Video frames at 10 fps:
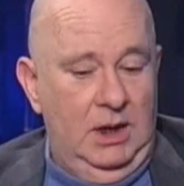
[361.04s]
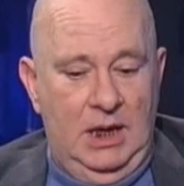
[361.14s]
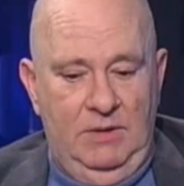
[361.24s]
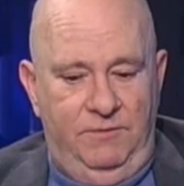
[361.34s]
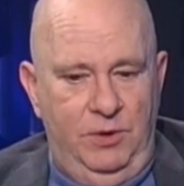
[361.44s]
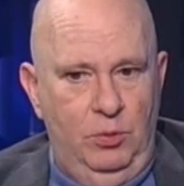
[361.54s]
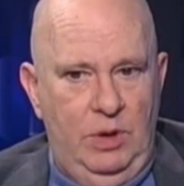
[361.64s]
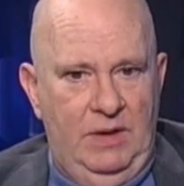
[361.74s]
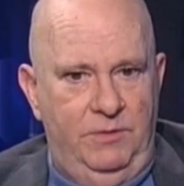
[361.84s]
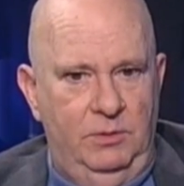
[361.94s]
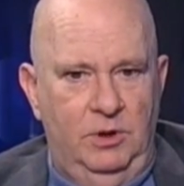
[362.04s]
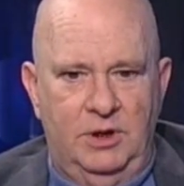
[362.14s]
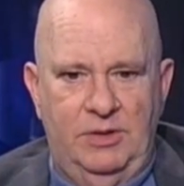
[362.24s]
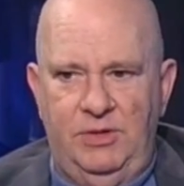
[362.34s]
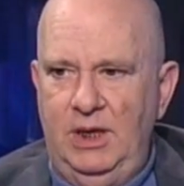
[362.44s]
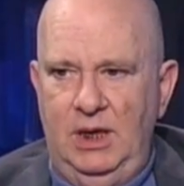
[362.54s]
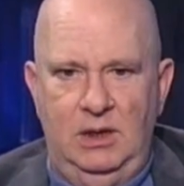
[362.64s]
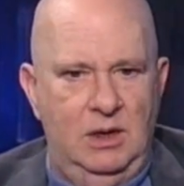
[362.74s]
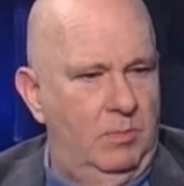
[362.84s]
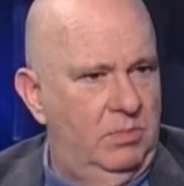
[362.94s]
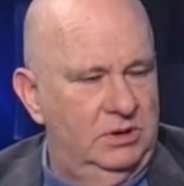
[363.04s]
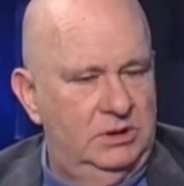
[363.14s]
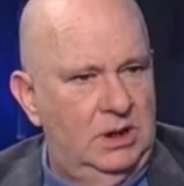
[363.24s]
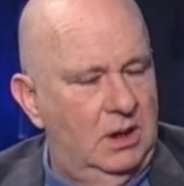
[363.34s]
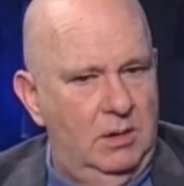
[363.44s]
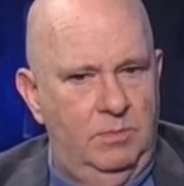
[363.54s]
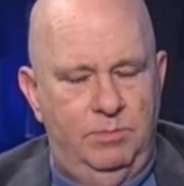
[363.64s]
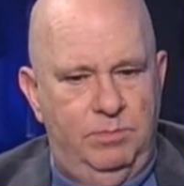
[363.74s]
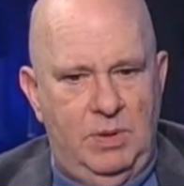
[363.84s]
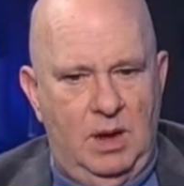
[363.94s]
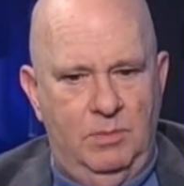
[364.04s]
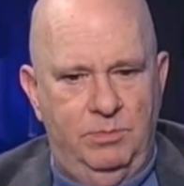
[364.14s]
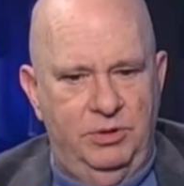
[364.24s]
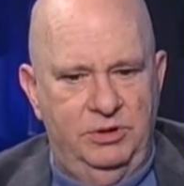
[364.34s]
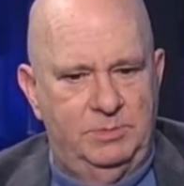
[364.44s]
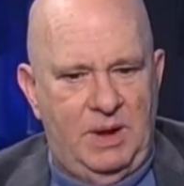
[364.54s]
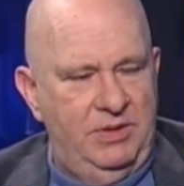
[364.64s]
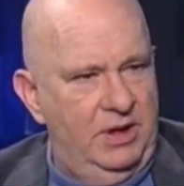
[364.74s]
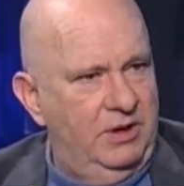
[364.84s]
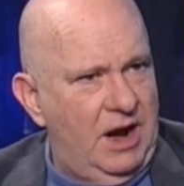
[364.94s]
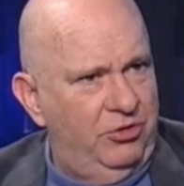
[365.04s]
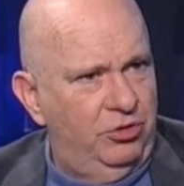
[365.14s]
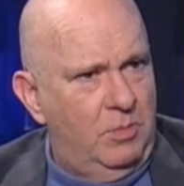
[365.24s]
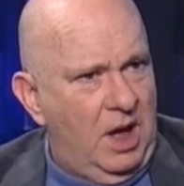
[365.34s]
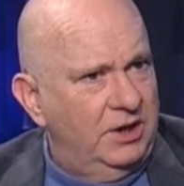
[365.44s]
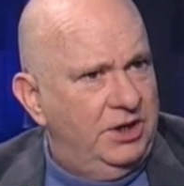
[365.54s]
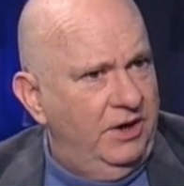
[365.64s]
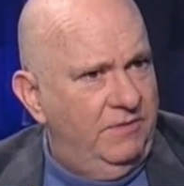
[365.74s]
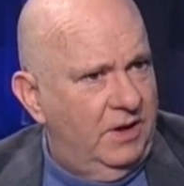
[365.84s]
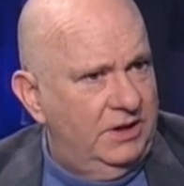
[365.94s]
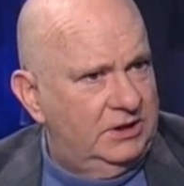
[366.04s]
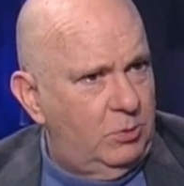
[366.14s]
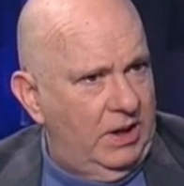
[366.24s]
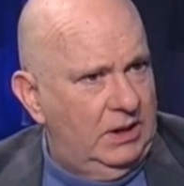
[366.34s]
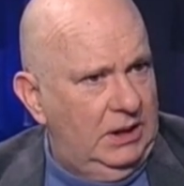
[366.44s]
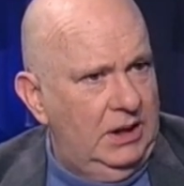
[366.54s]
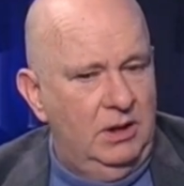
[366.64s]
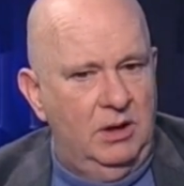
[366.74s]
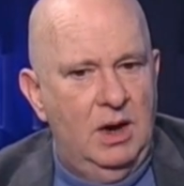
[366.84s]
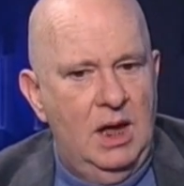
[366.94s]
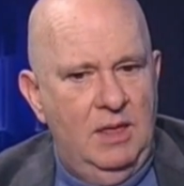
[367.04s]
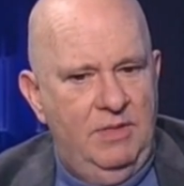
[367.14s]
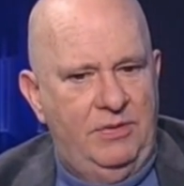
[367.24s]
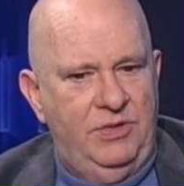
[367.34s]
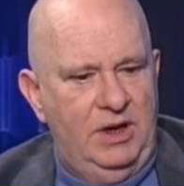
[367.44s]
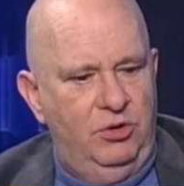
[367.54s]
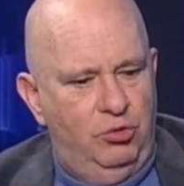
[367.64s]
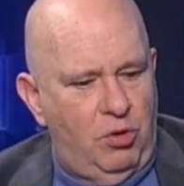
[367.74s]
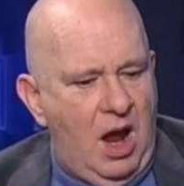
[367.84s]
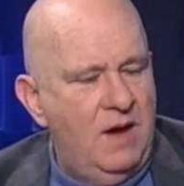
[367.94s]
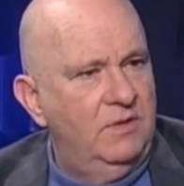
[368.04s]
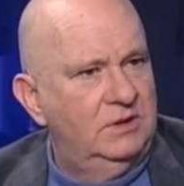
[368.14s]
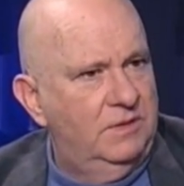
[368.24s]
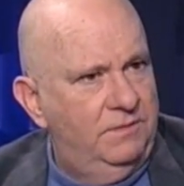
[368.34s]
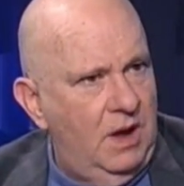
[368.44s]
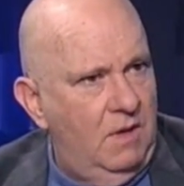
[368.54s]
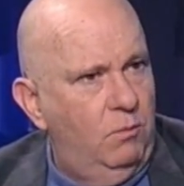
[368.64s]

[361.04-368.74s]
If you look at the numbers produced by the International Monetary Fund, it's quite clear that the drivers of